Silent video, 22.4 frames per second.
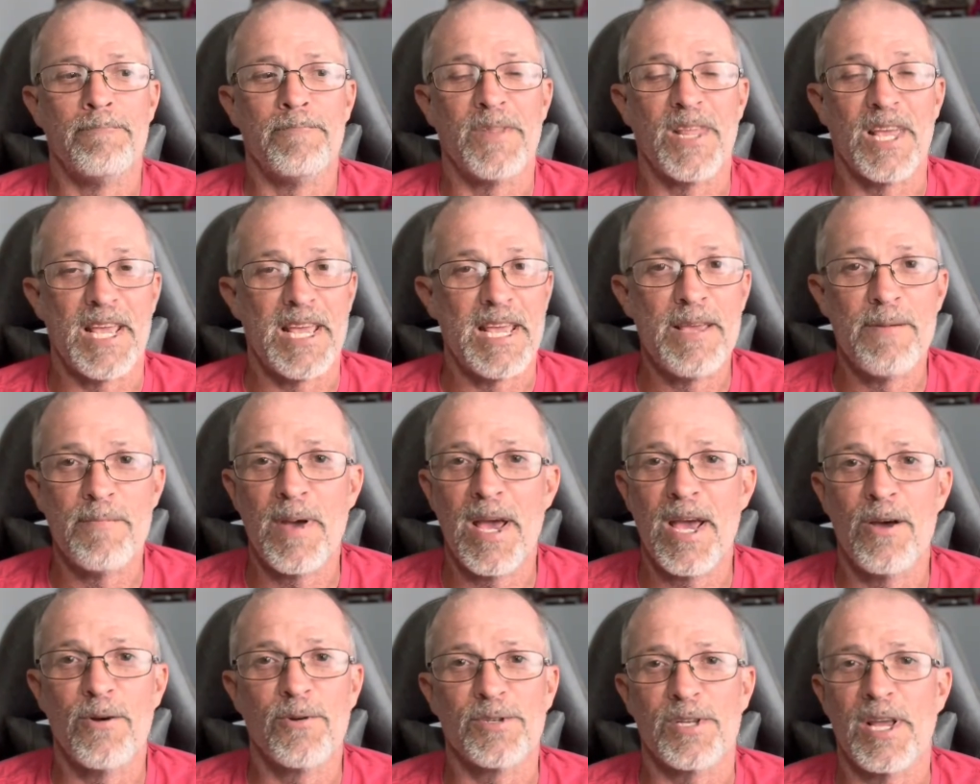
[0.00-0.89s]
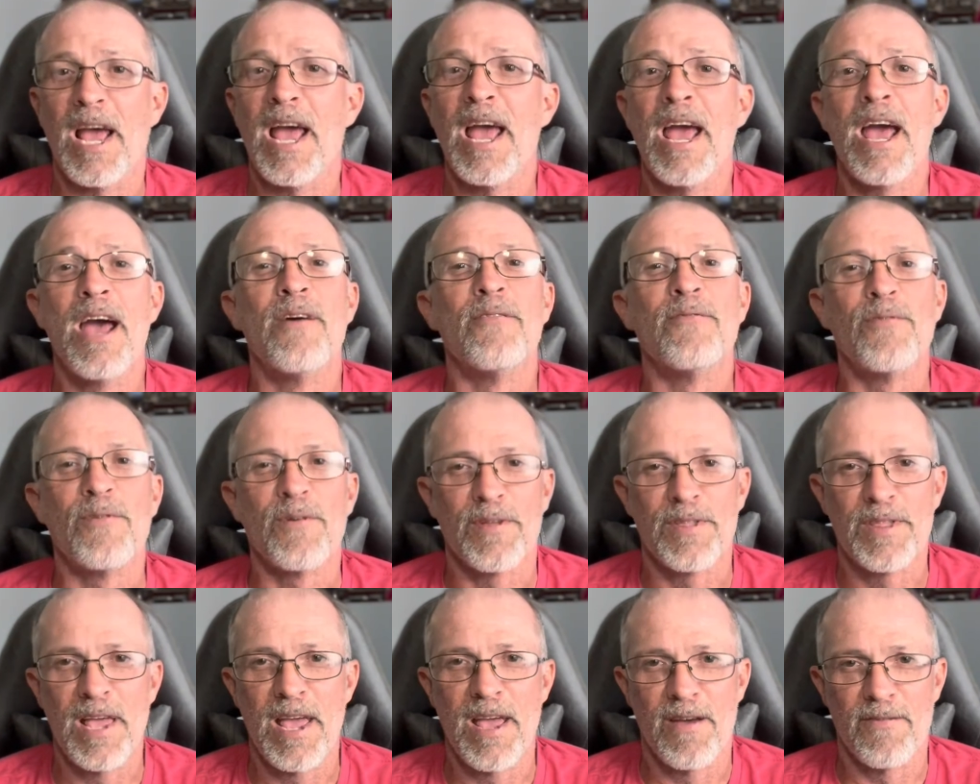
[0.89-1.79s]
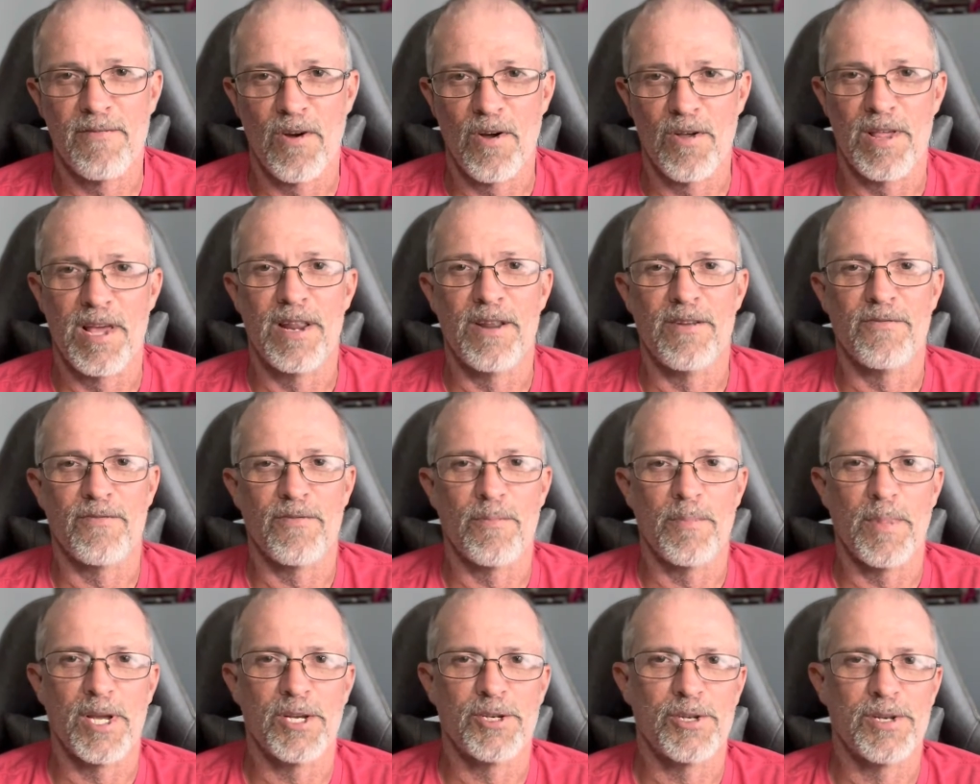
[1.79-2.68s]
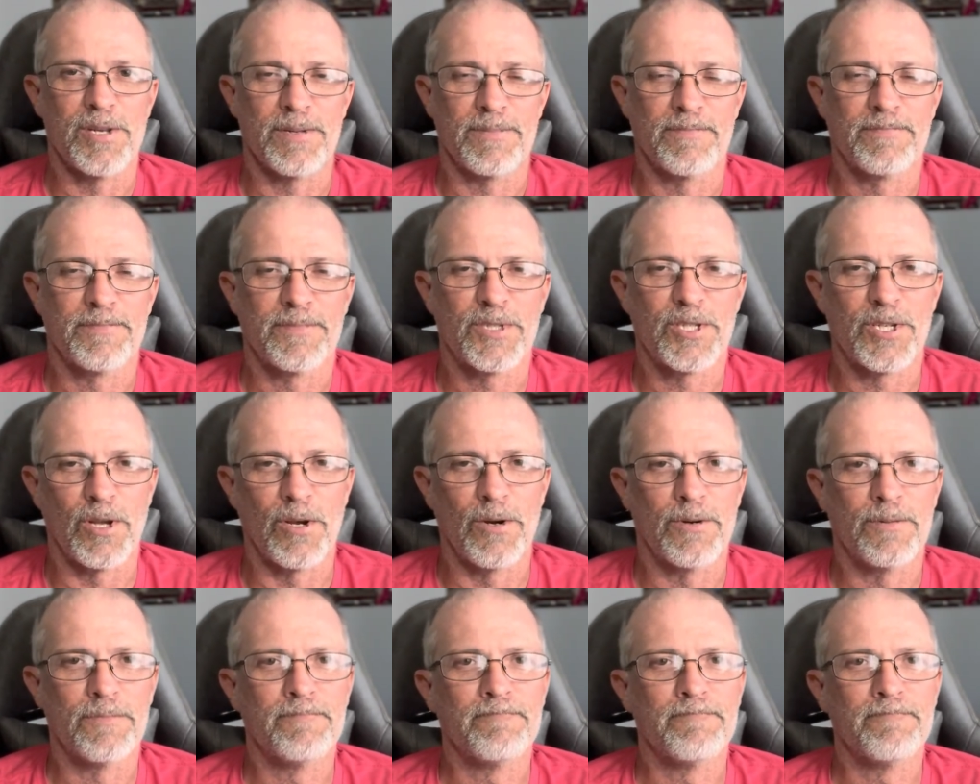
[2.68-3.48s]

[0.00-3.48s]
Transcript: the emails, they have all that information. So